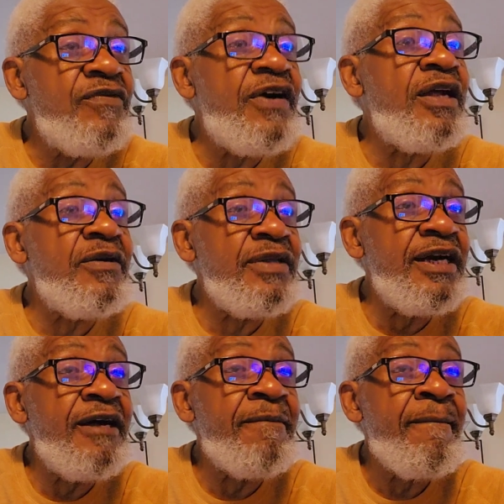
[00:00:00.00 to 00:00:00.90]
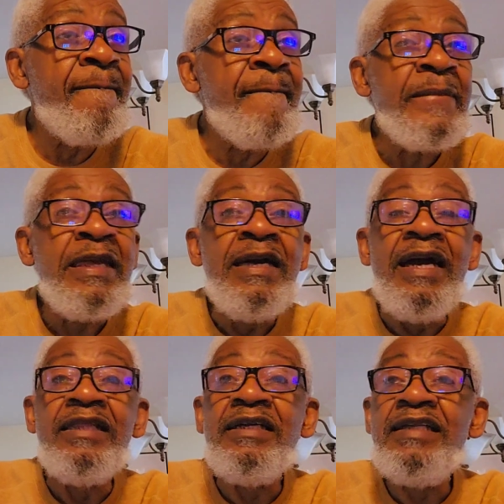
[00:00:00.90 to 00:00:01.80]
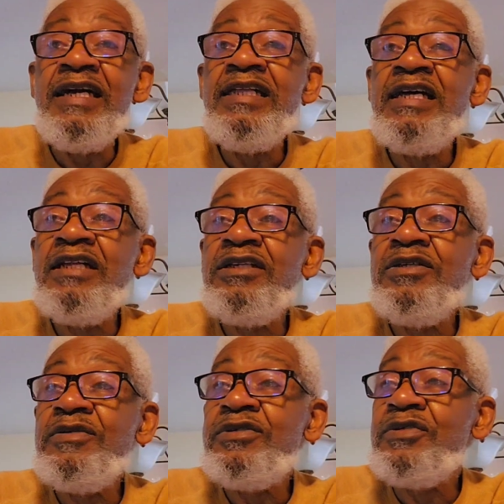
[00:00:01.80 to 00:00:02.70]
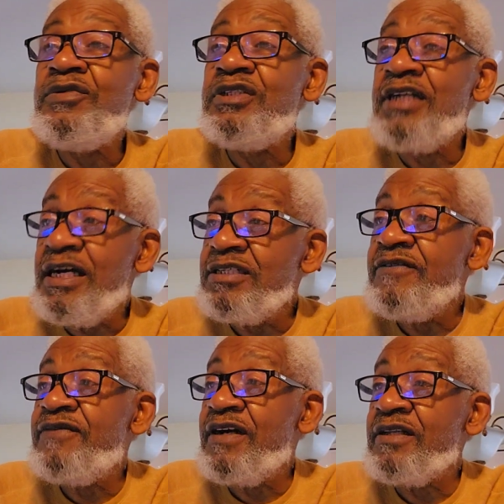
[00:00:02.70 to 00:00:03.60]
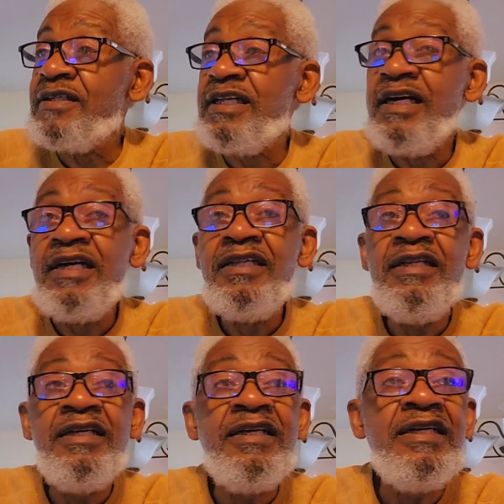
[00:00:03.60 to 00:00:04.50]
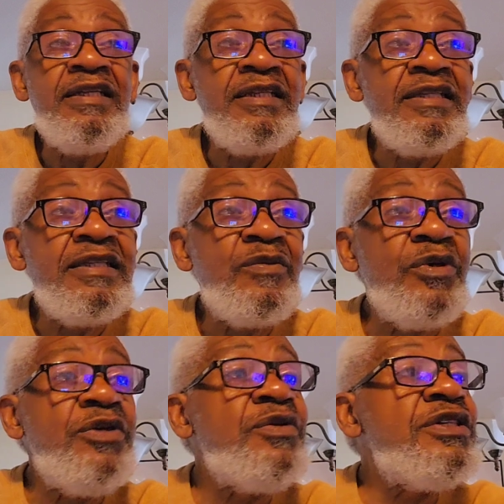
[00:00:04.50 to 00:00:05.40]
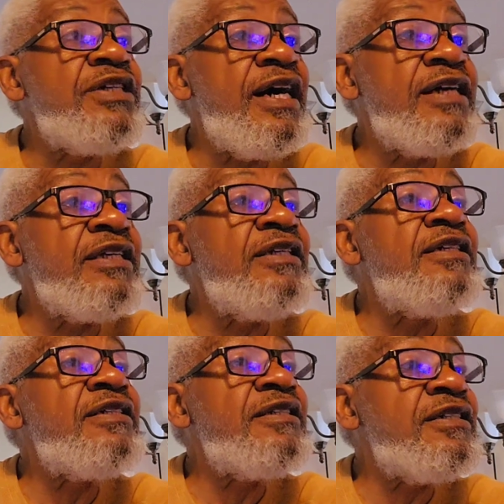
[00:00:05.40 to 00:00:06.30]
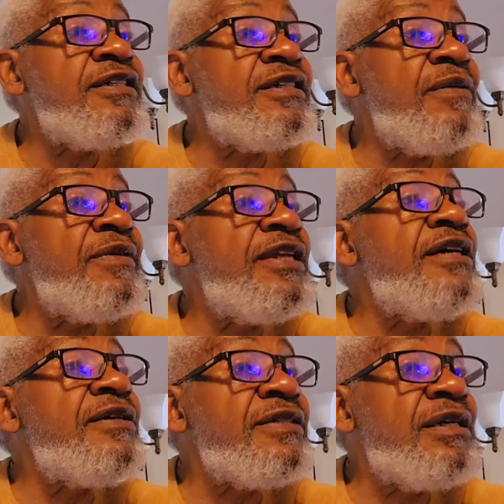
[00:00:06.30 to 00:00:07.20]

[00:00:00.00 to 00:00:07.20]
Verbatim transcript: follow that. And the day that you choose not to follow that, when you decide to listen to something else,